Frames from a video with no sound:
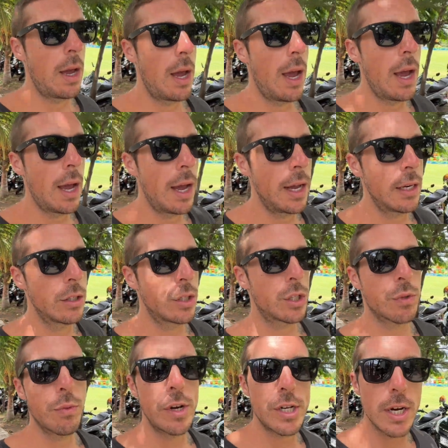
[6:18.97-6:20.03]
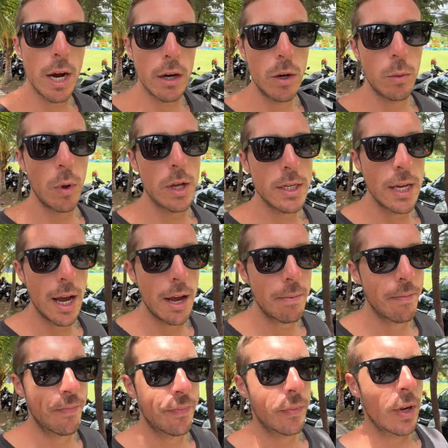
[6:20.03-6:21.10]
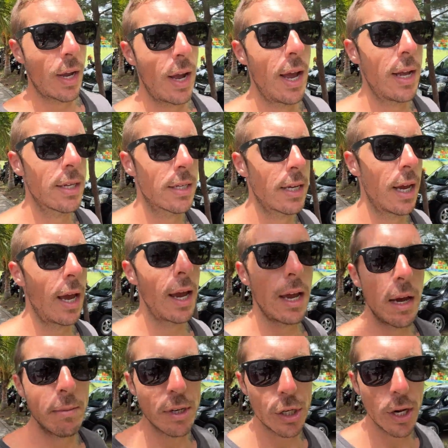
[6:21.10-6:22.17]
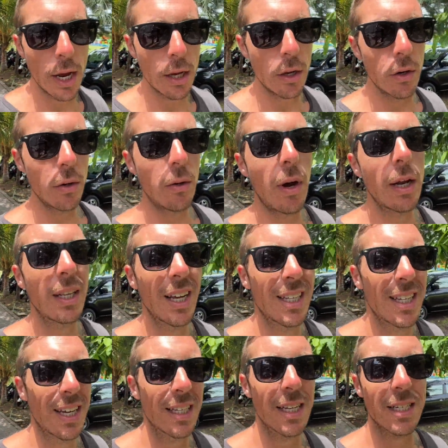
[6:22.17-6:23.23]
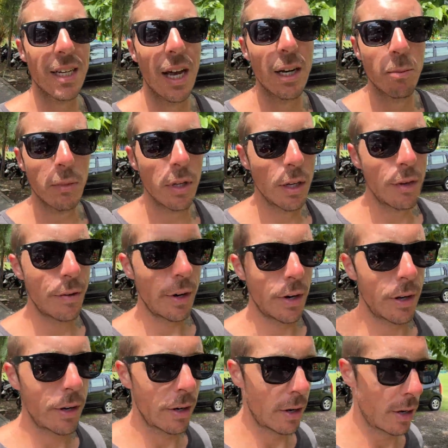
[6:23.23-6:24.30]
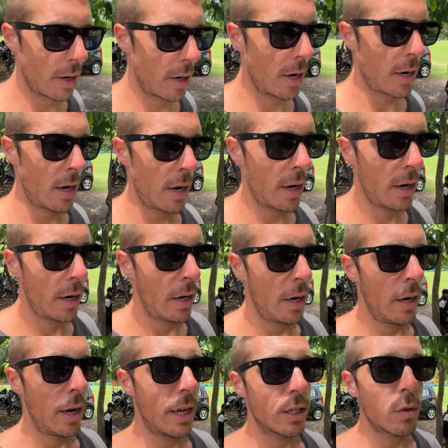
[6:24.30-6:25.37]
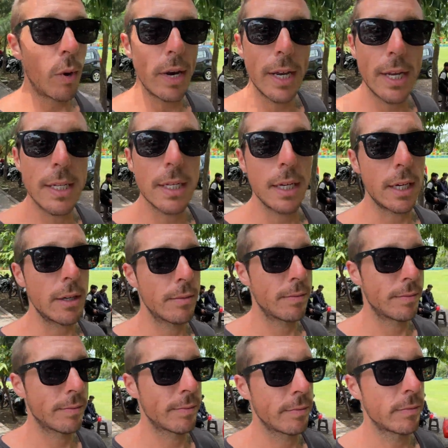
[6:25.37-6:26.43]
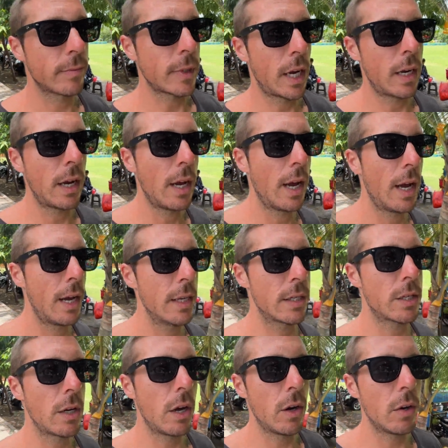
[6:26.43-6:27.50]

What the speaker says: and just reach out on WhatsApp and say, hey, I'm in Canggu, I'd like to get this item delivered. It's quite easy. And so